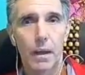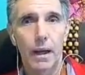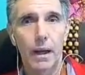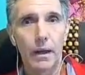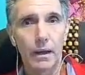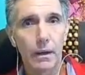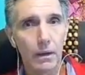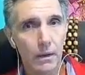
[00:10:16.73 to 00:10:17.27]

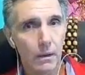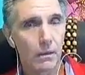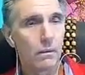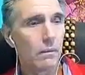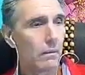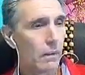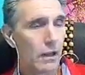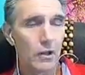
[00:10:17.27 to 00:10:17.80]
And
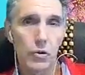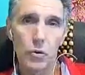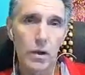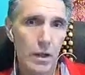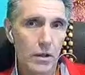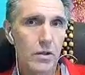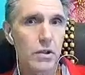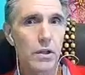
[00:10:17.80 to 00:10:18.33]
as you
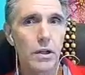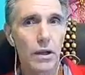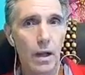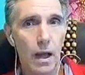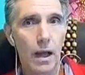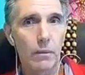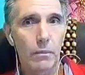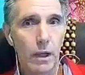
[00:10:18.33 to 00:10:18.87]
can see,
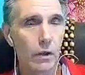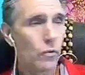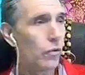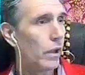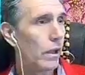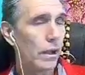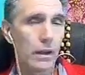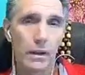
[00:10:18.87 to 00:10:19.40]
I'm not
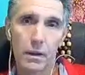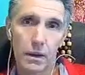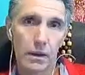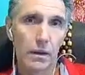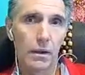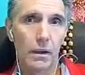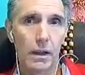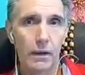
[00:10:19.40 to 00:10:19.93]
really
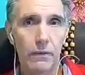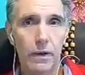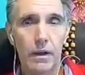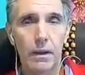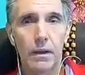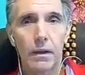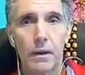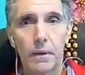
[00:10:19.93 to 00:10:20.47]

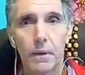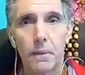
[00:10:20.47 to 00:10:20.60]
living